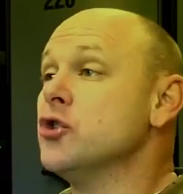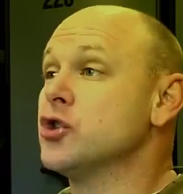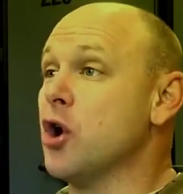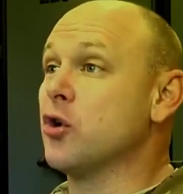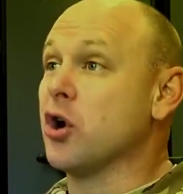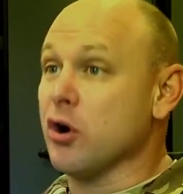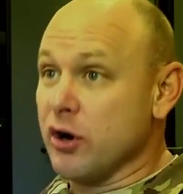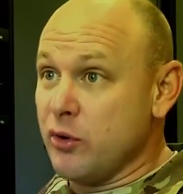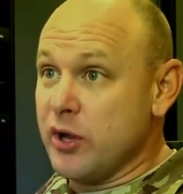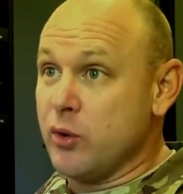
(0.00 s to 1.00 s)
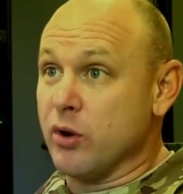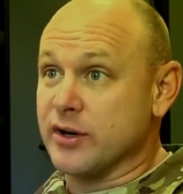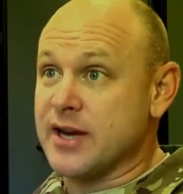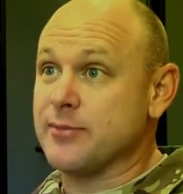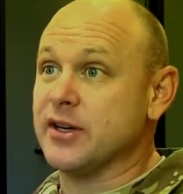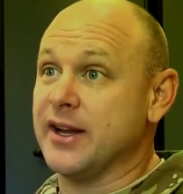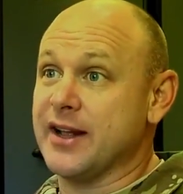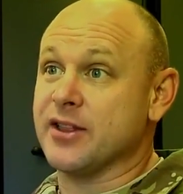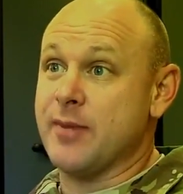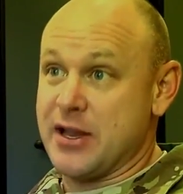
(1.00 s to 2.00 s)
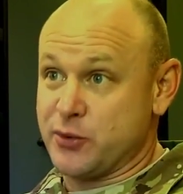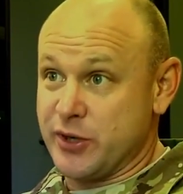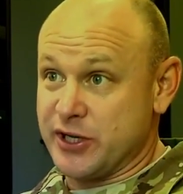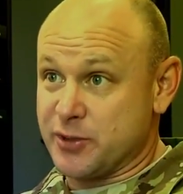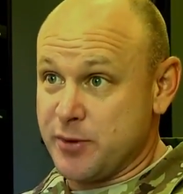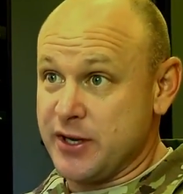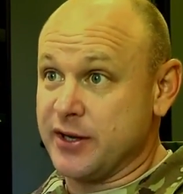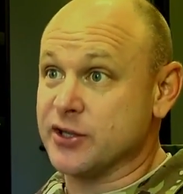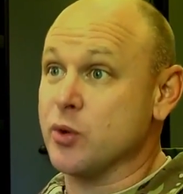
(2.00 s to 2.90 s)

So currently we're attempting to get them as we speak.